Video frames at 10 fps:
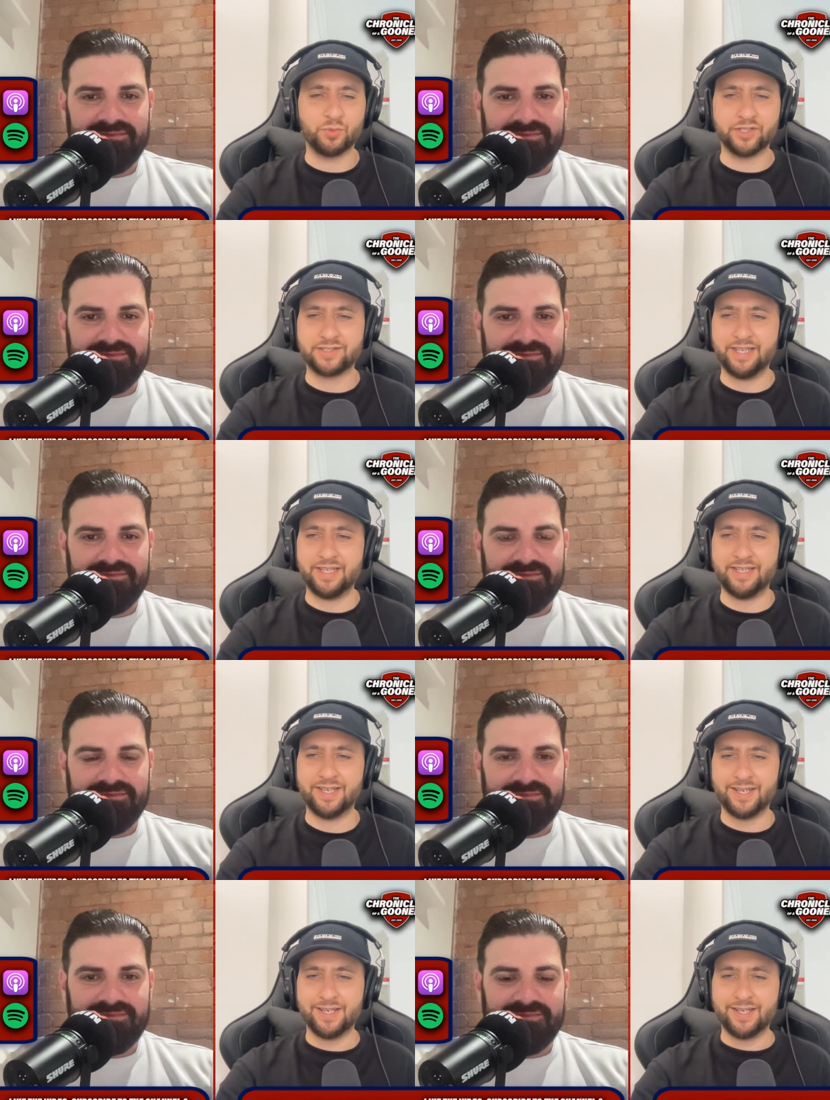Speaker 1: want to see
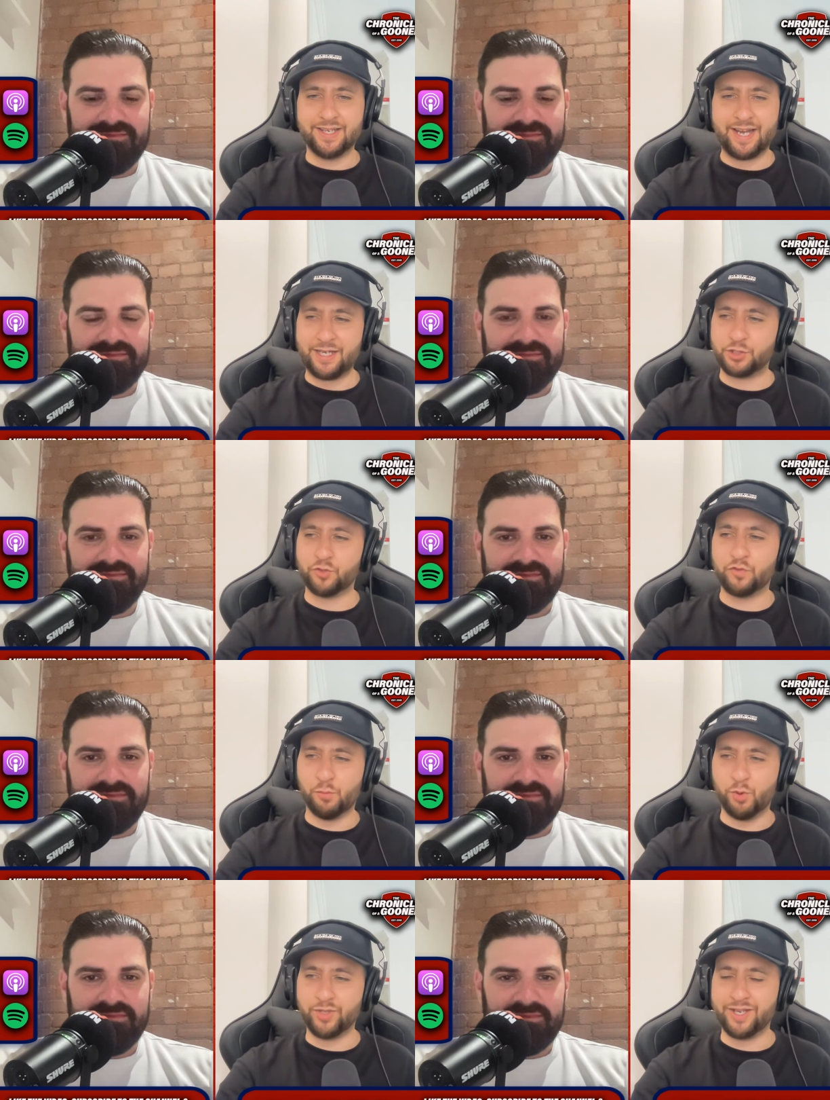actual
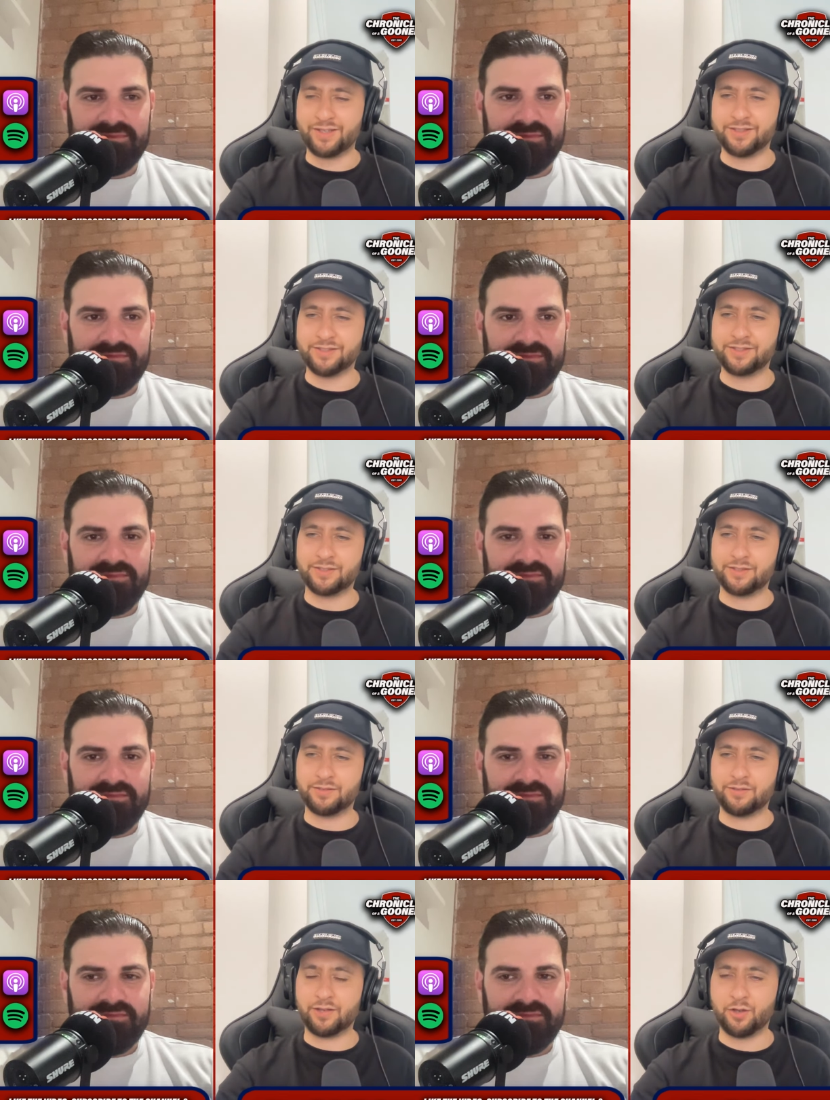football again because
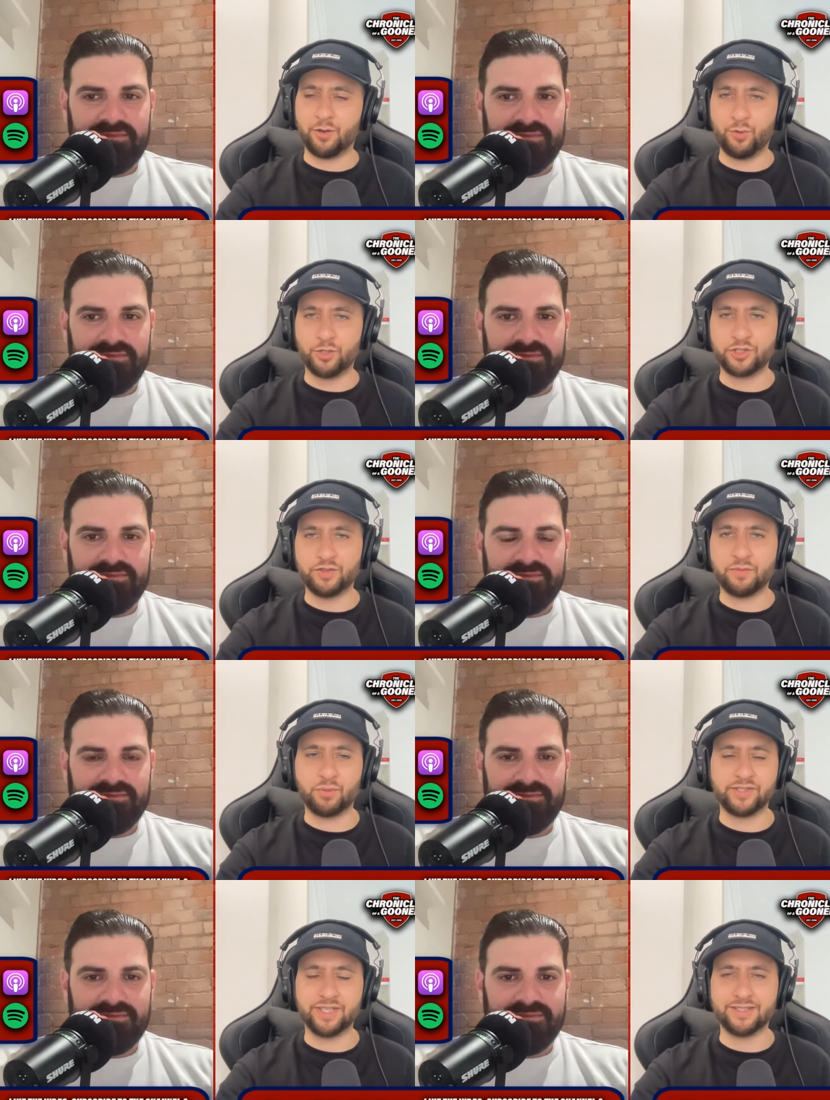I can't watch another
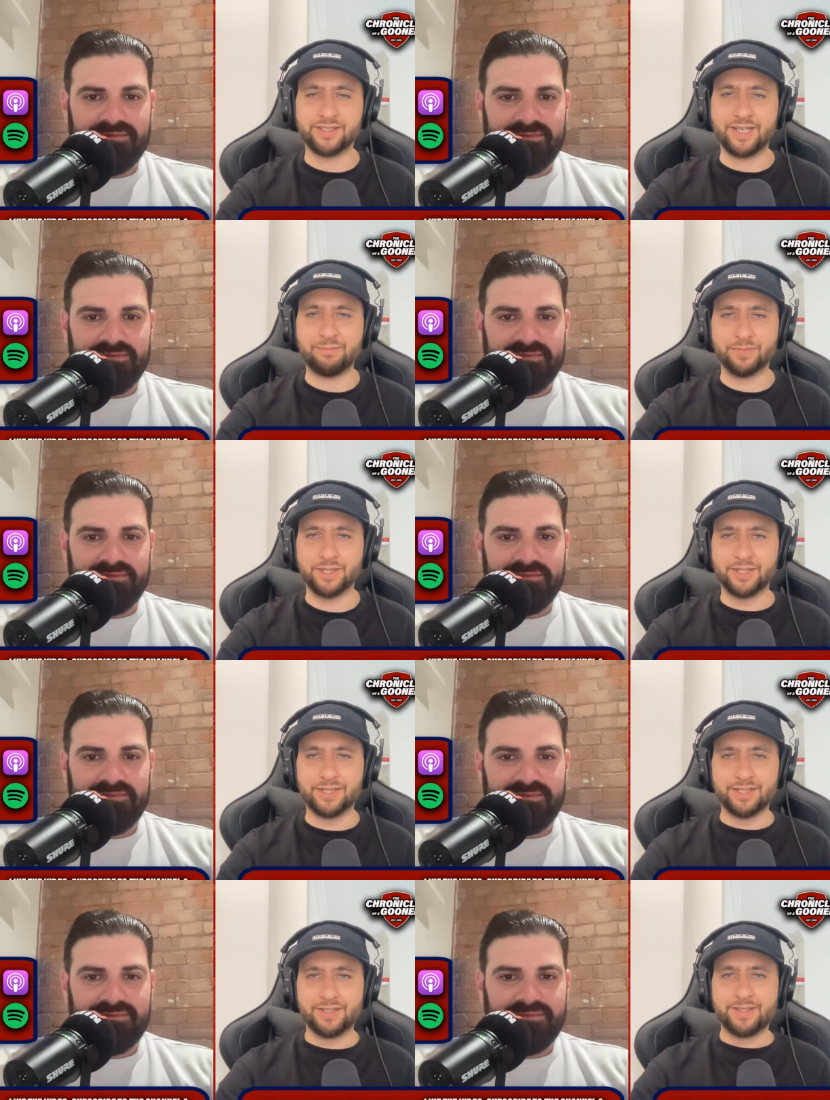preseason game.
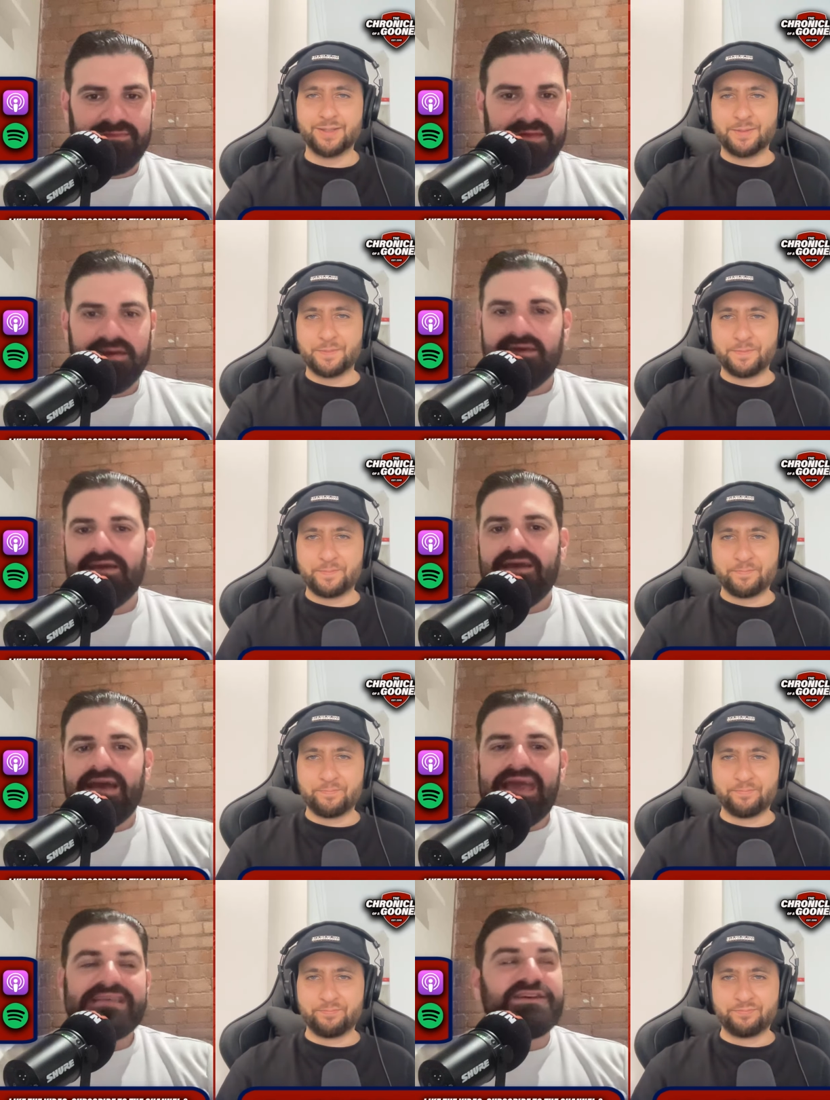
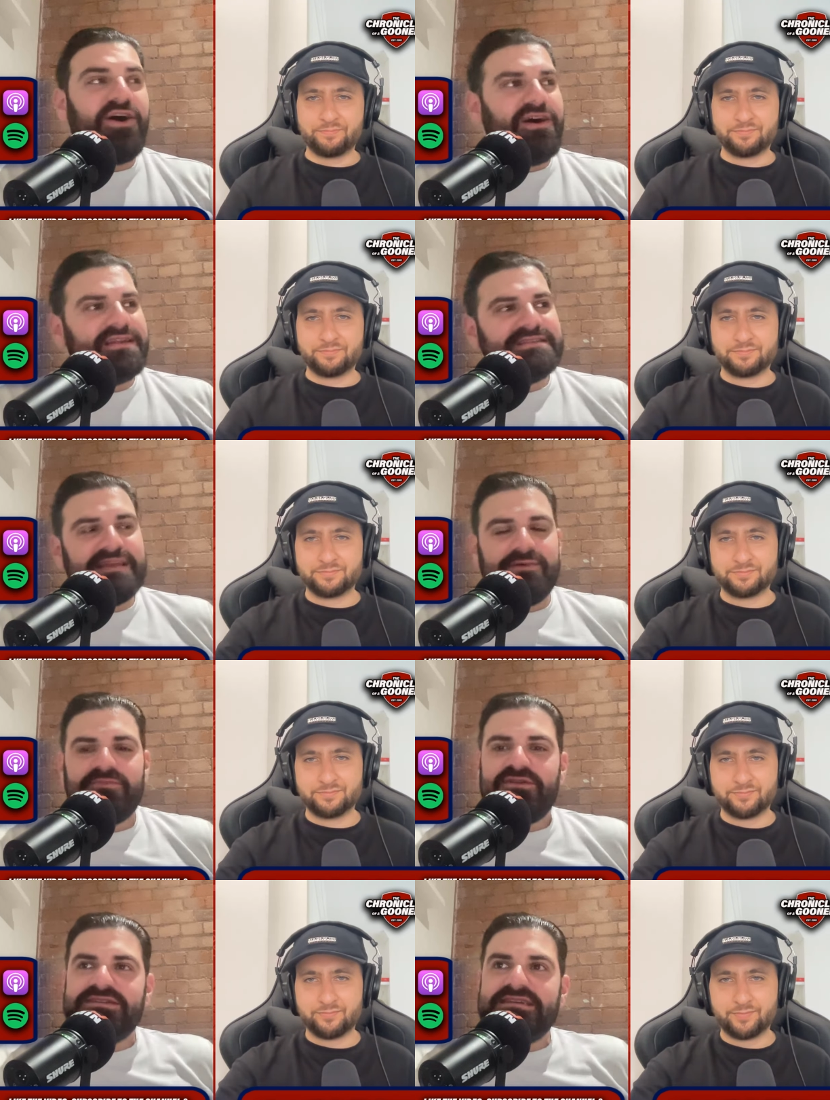
Speaker 2: It's hard, isn't it,
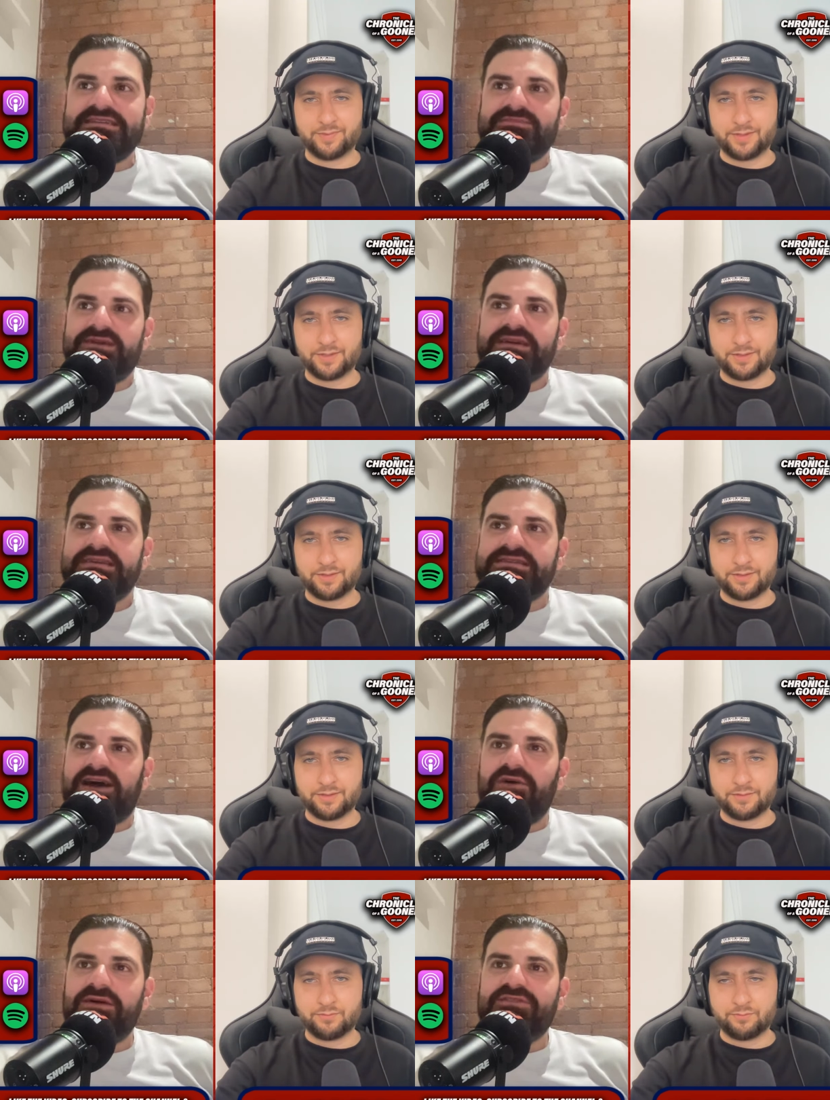with preseason because
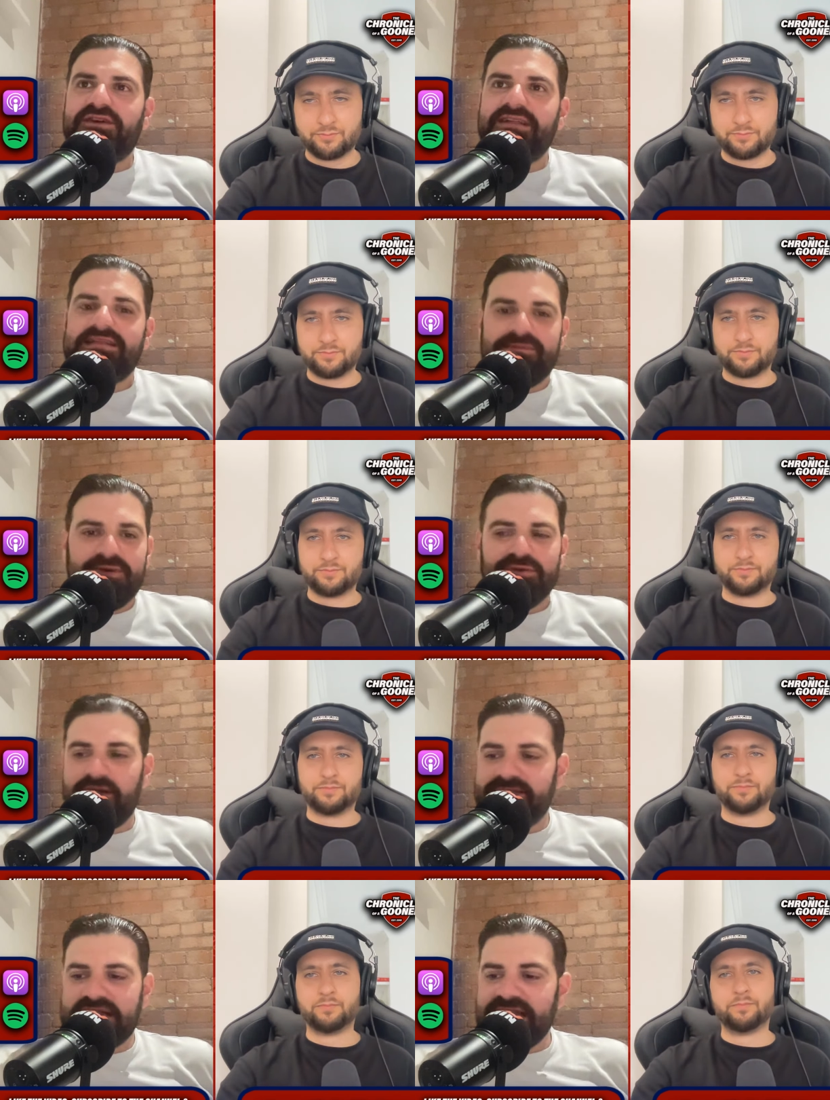I always find in the
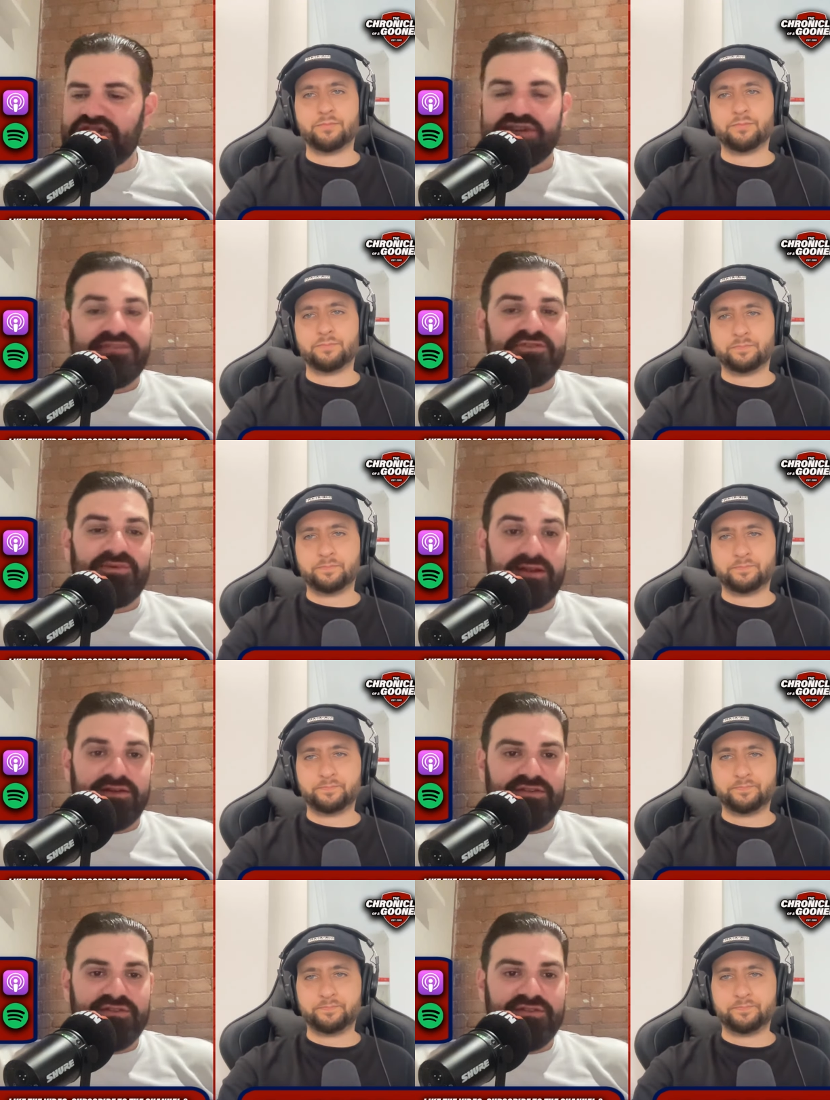build up to each and every one of those